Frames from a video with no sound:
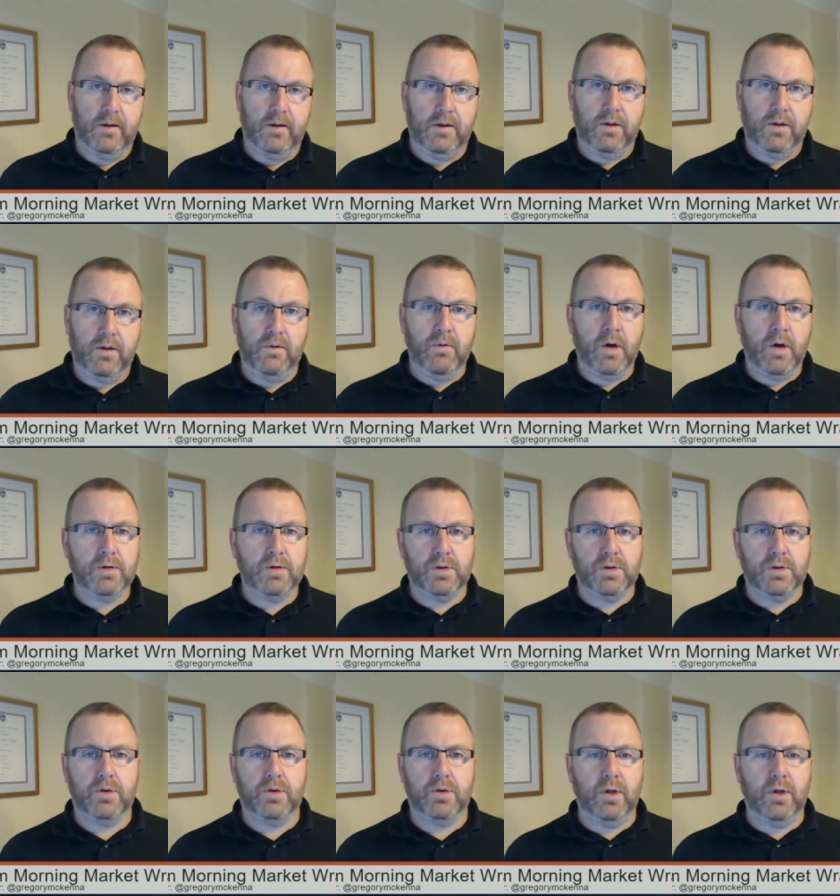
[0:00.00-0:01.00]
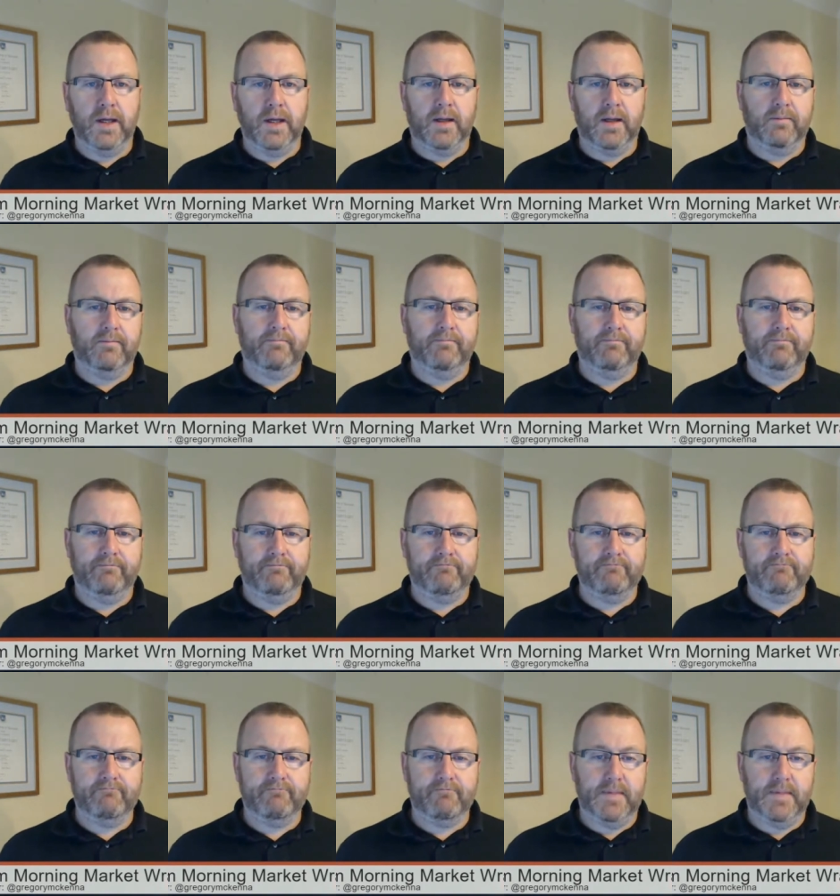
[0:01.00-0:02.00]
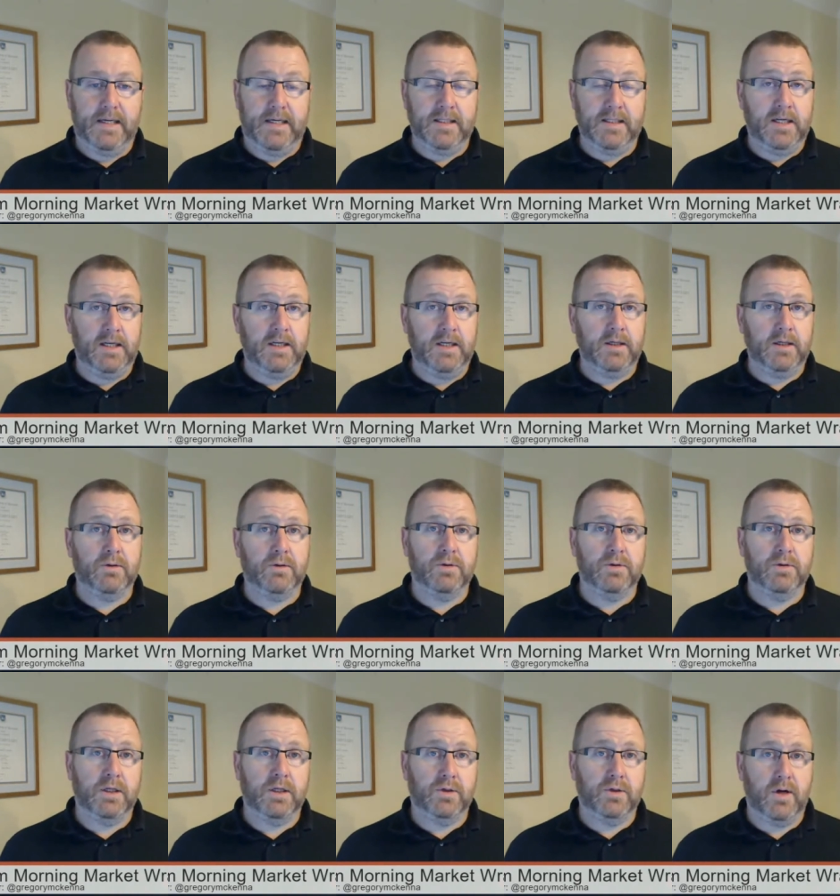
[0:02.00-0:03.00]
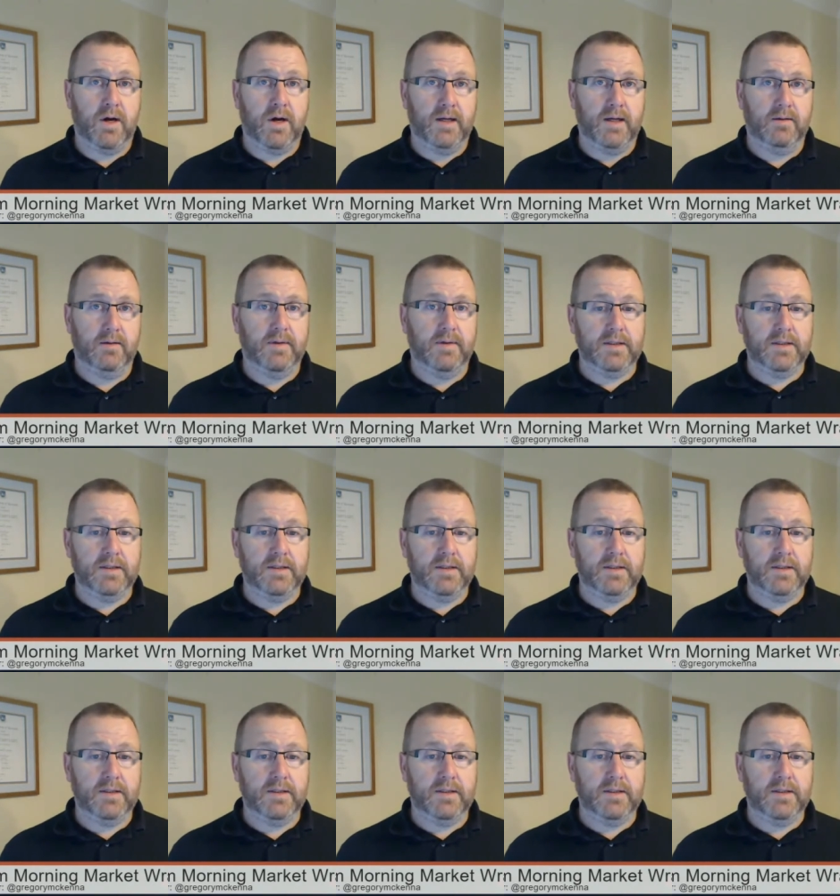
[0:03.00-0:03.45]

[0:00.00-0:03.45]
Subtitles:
euro sterling is an interesting trade.